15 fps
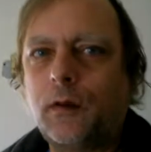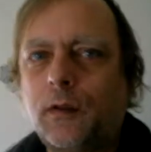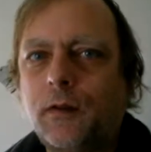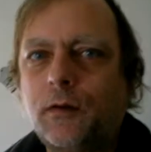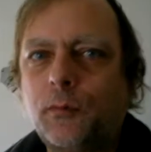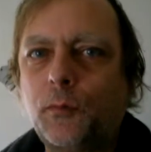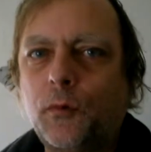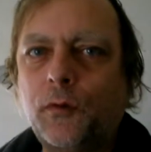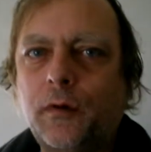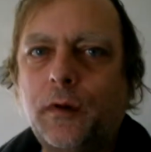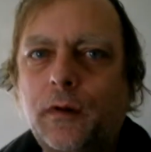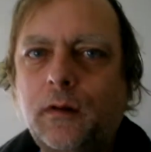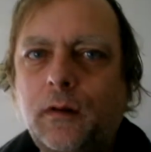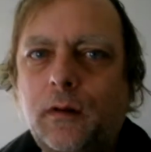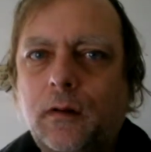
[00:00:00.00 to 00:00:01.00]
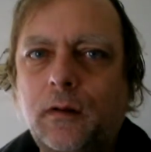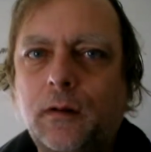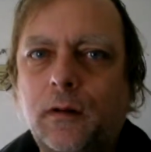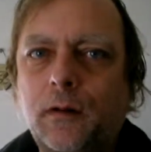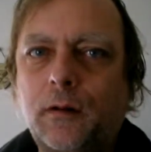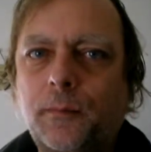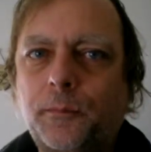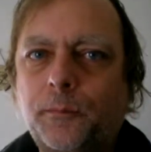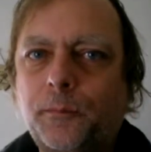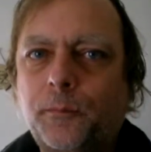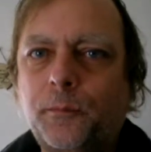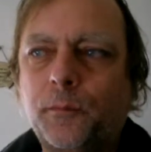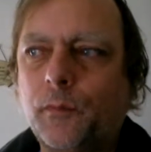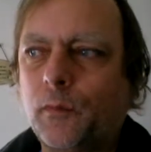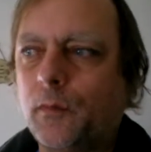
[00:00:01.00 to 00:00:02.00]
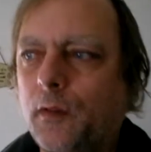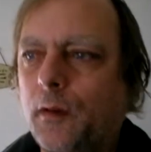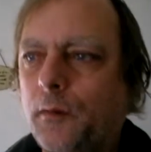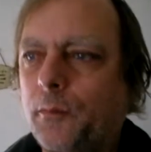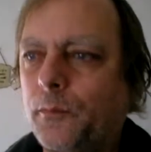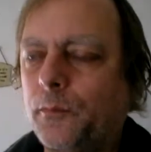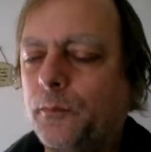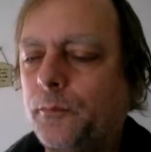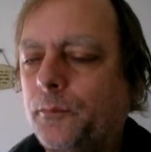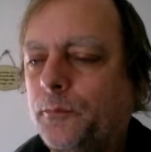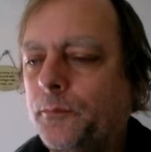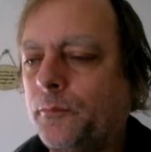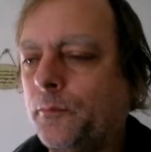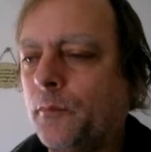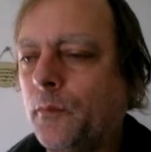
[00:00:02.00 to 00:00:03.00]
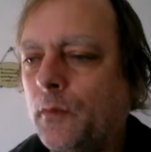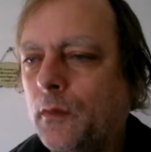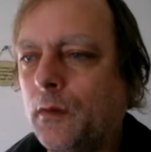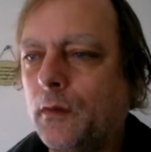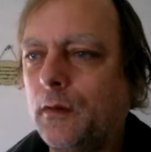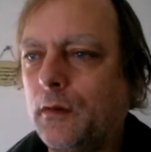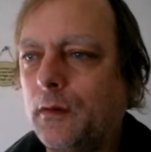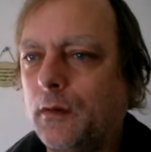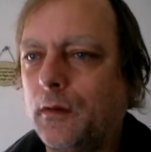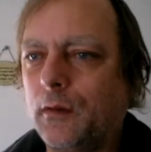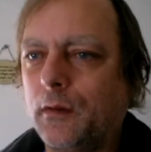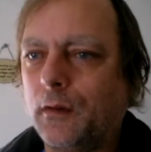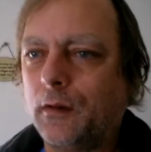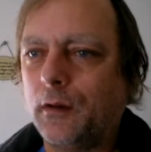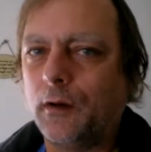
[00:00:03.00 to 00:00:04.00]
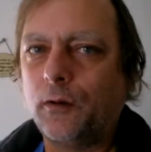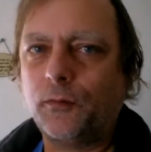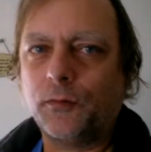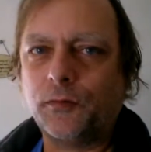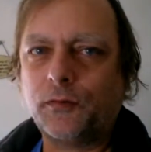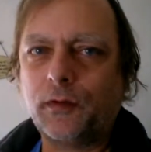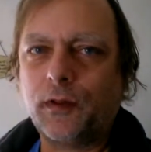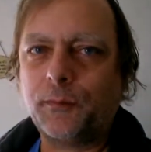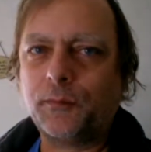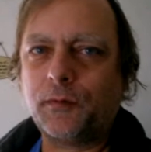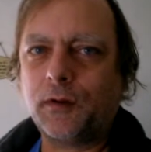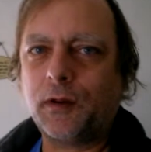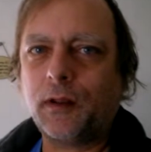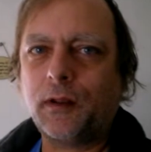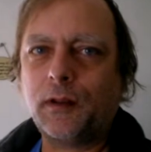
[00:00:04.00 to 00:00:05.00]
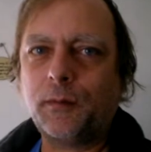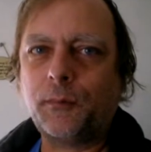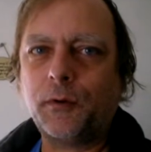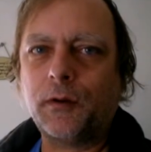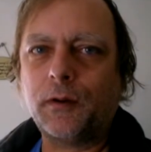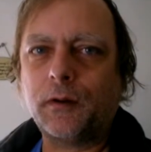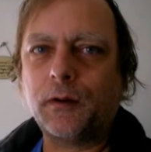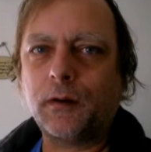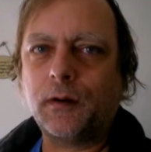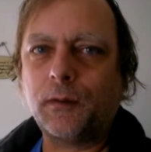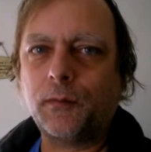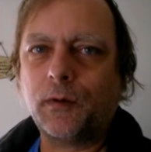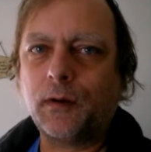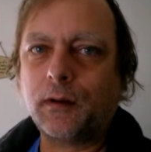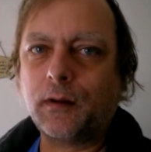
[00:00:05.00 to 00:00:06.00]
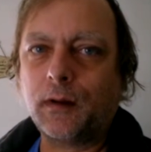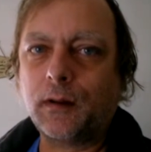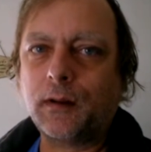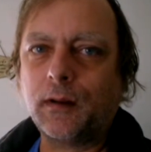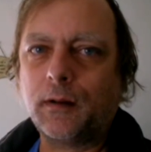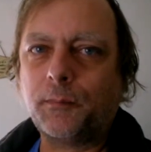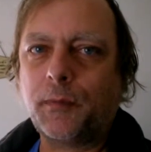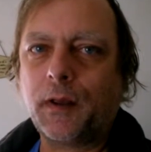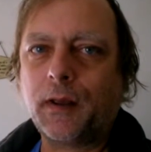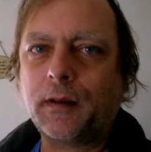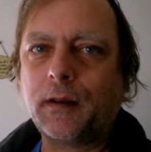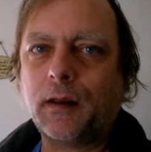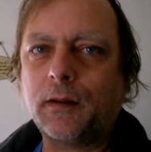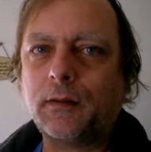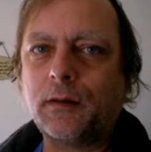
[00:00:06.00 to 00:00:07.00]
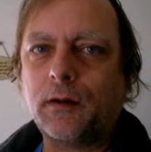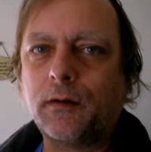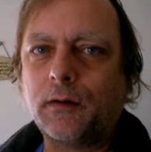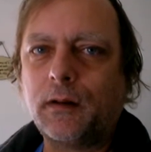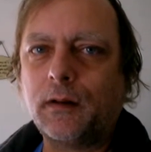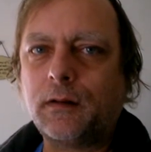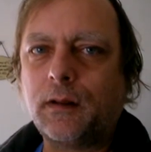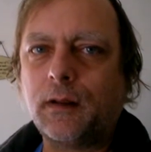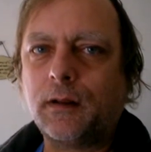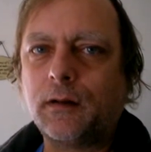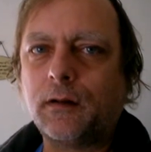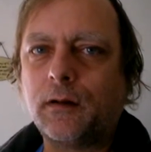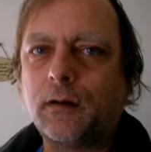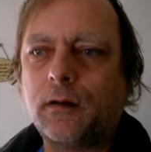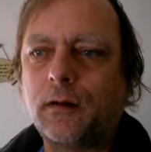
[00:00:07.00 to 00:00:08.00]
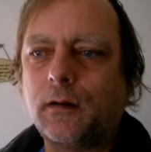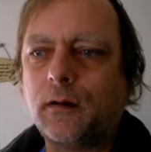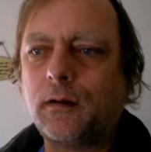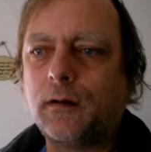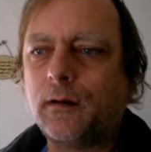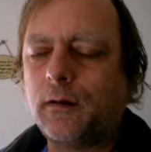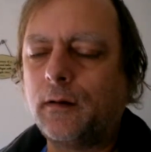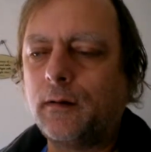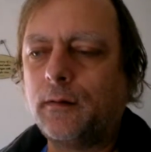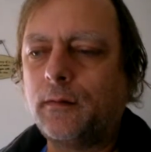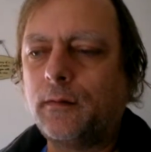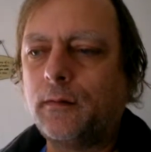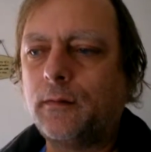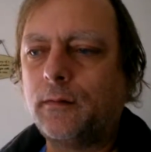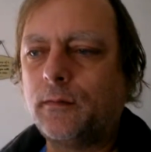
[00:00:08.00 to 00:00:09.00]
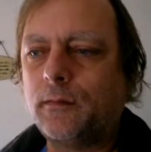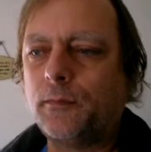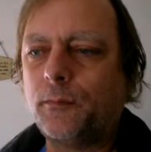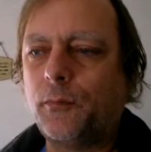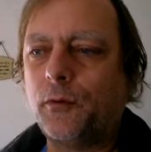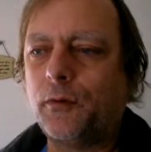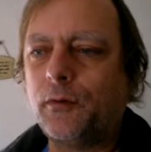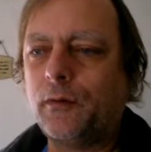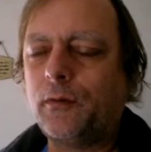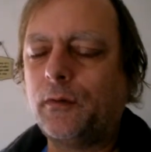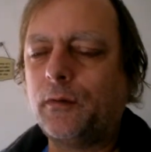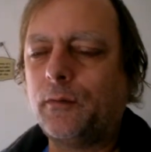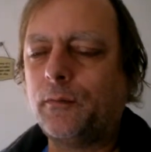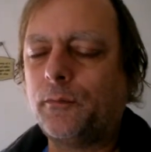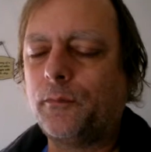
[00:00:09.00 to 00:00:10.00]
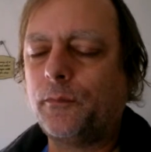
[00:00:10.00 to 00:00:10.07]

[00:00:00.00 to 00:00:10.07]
Okay, good morning. Um, I'm overslept today, but anyway, I got to get back out there and get that, uh, well,